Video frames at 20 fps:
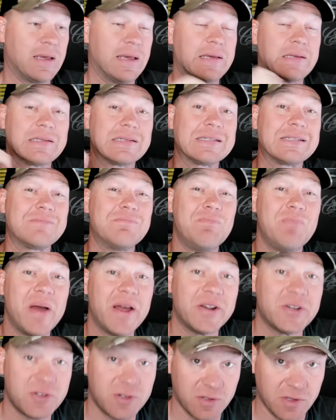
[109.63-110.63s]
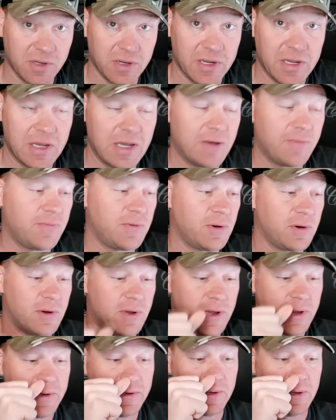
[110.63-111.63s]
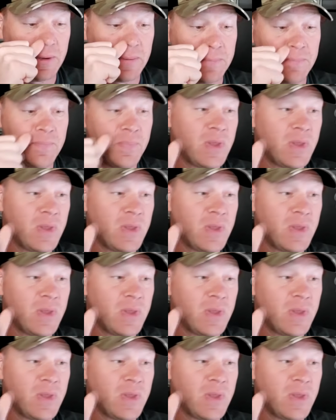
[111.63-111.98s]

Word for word: especially if you're hunting.